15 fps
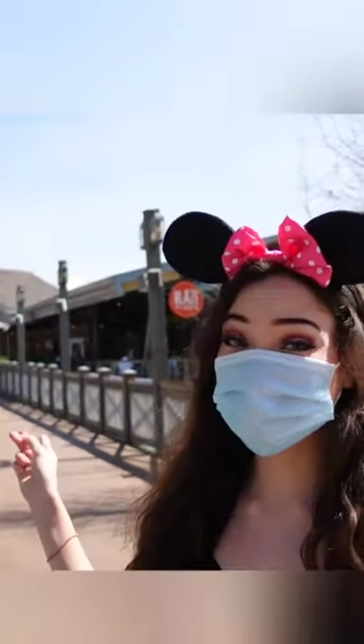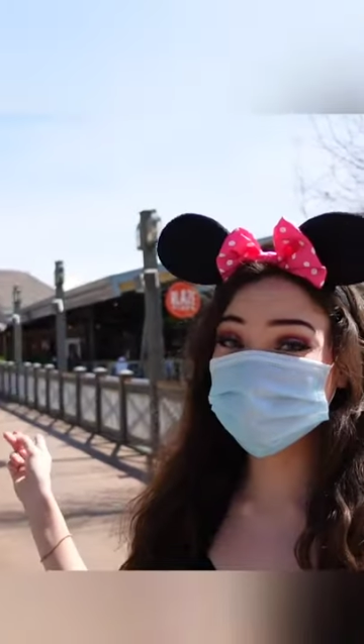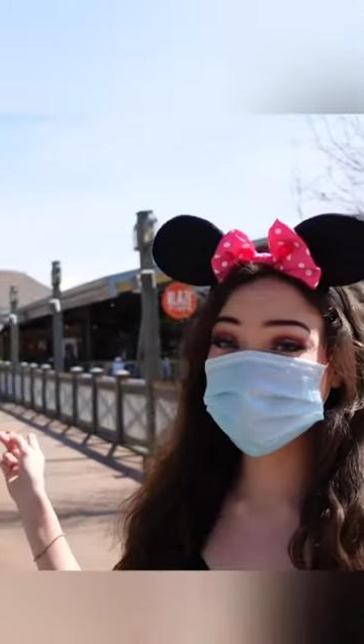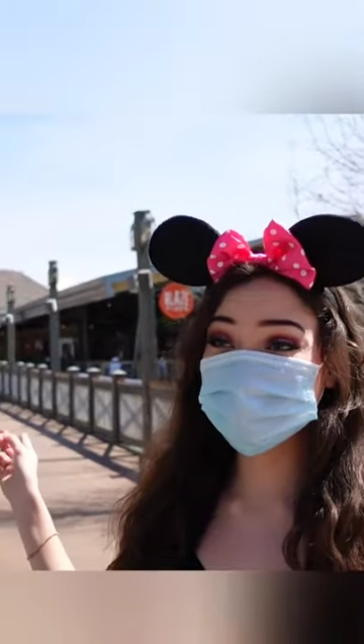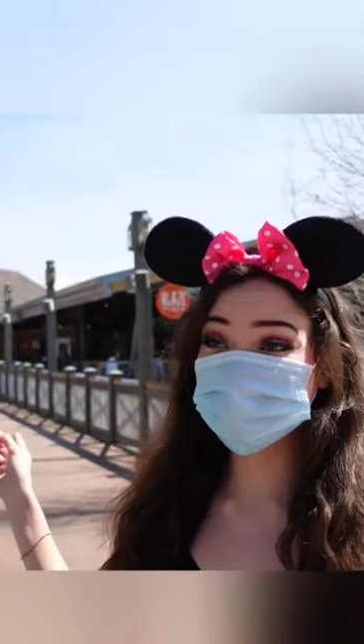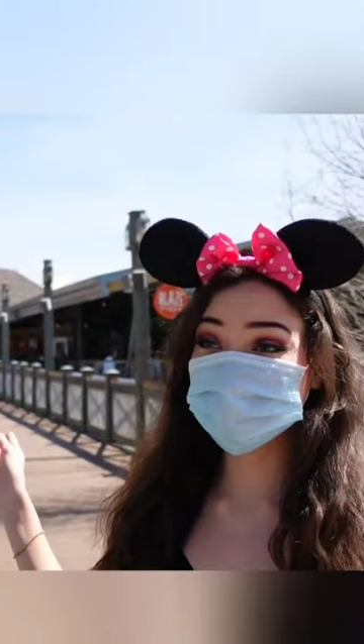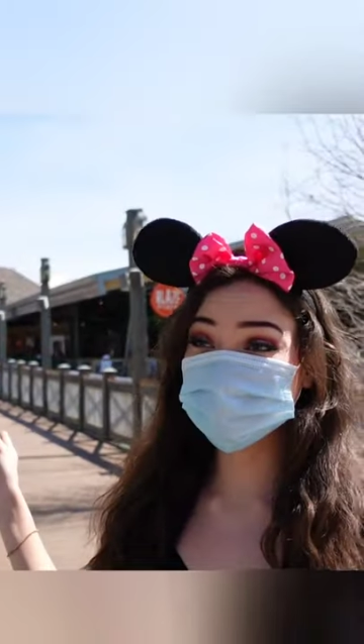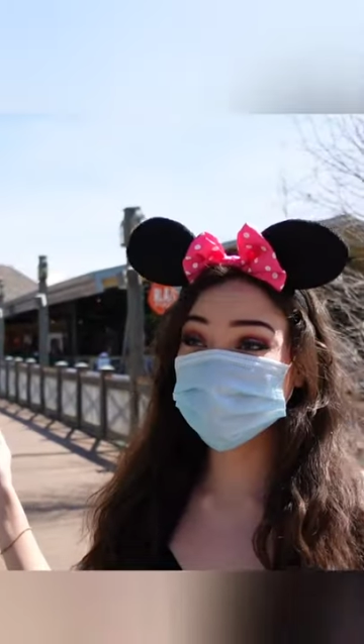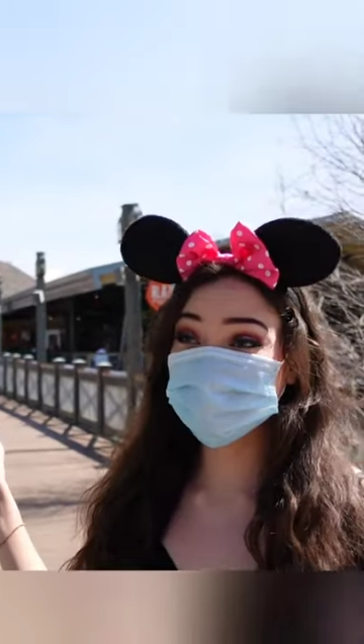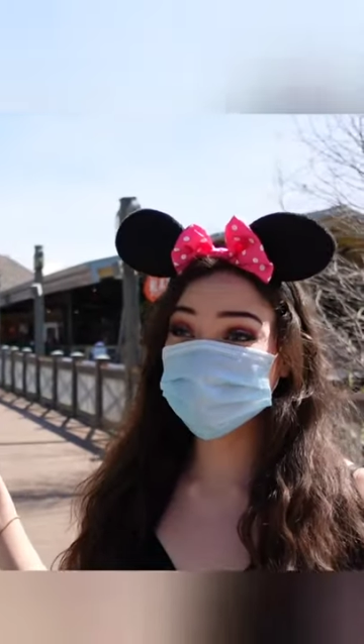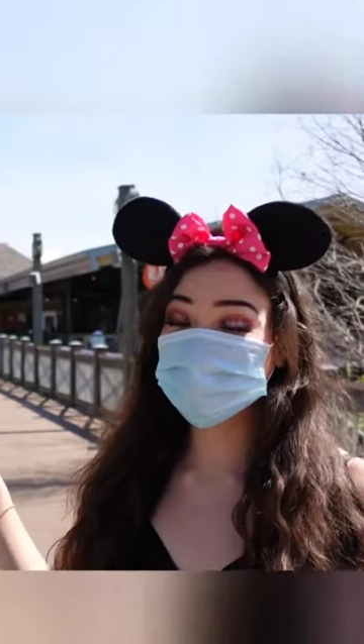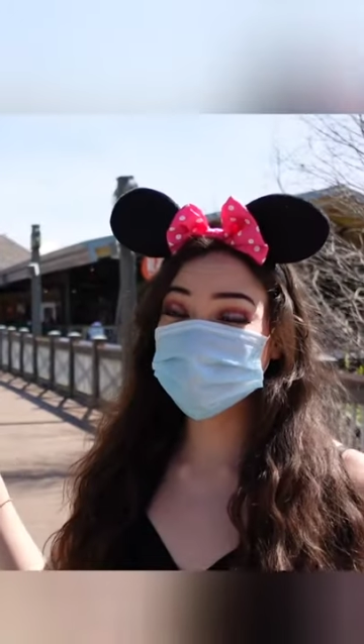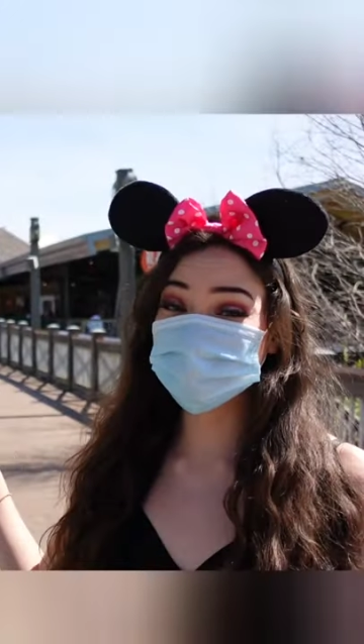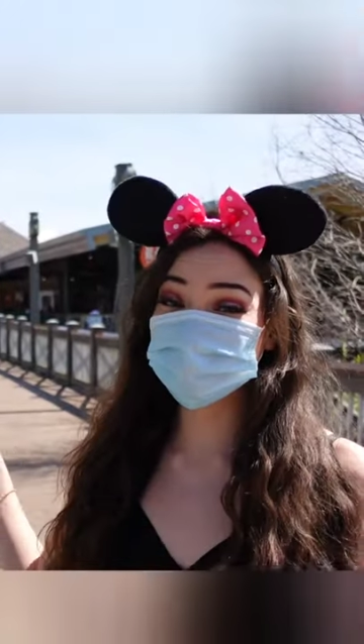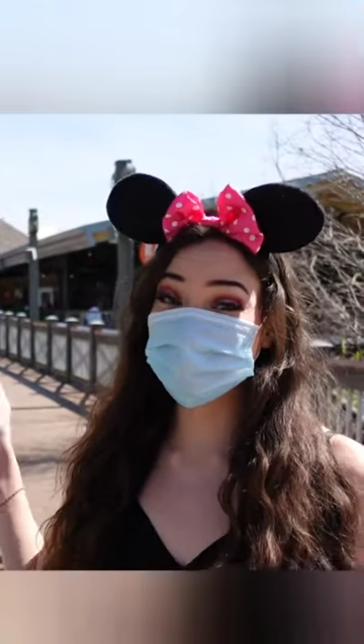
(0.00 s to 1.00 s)
in Disney
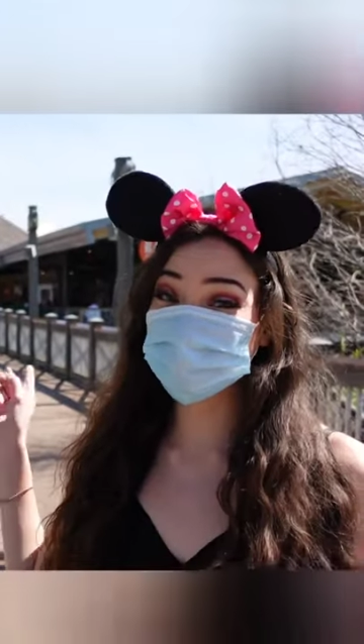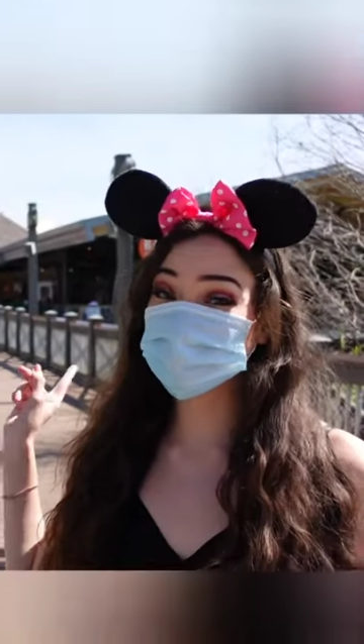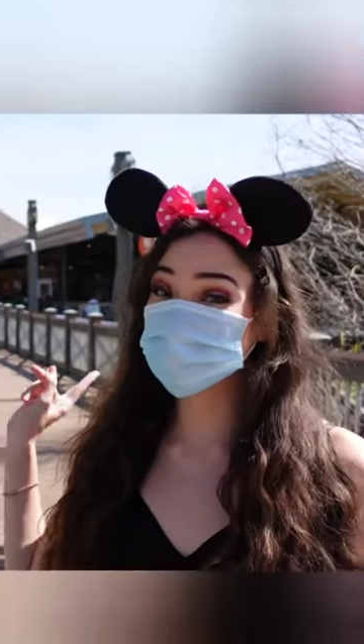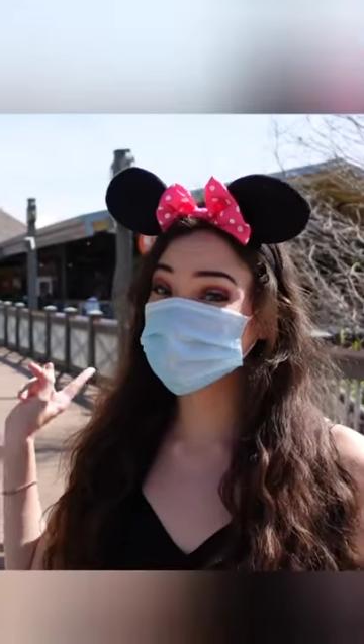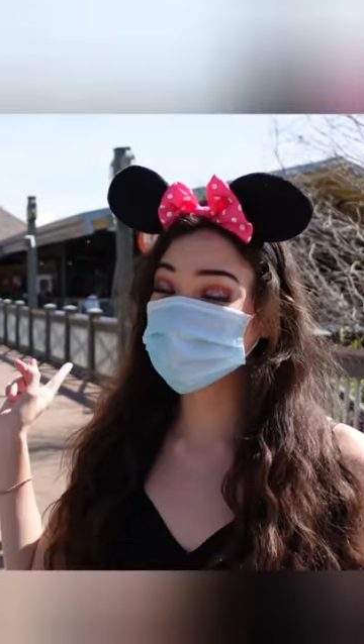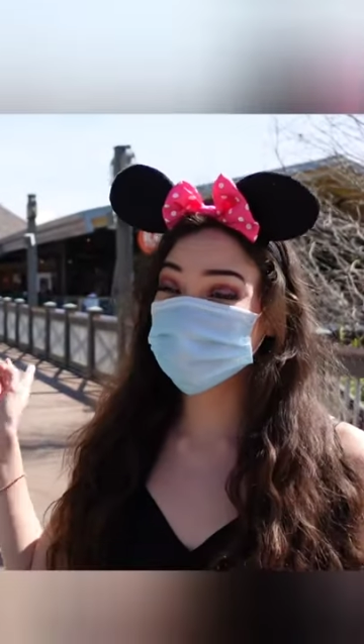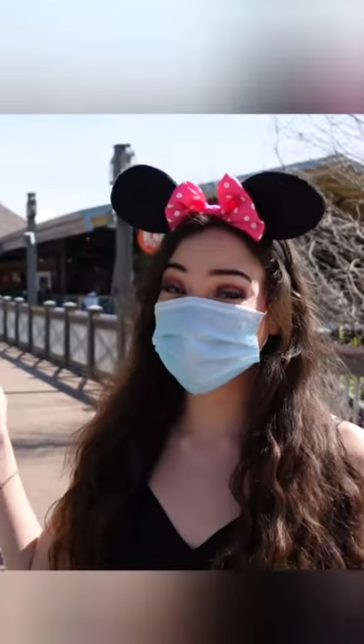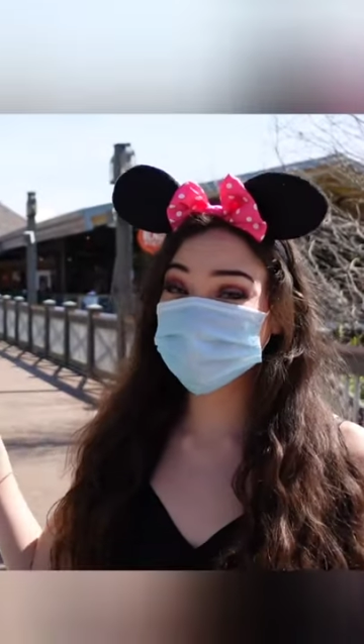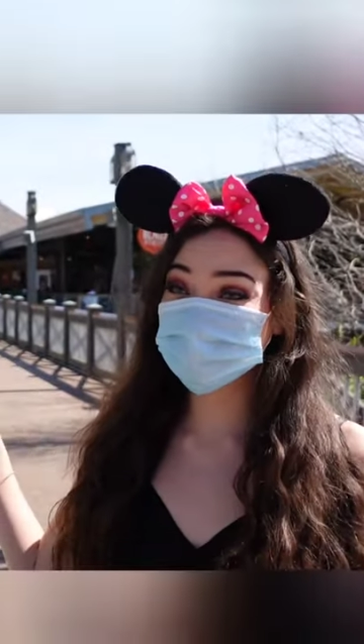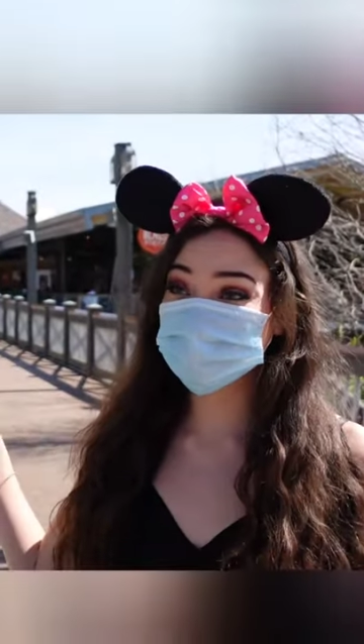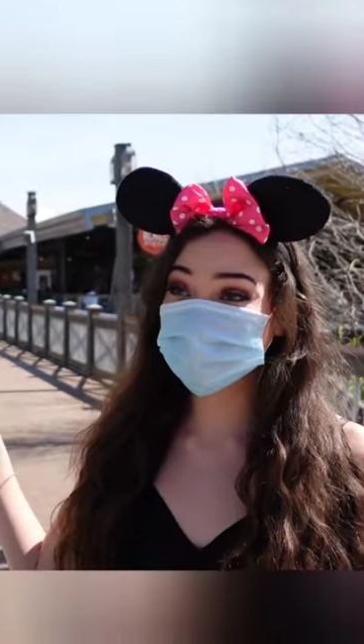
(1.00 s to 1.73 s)
Springs, so that's what we're gonna do,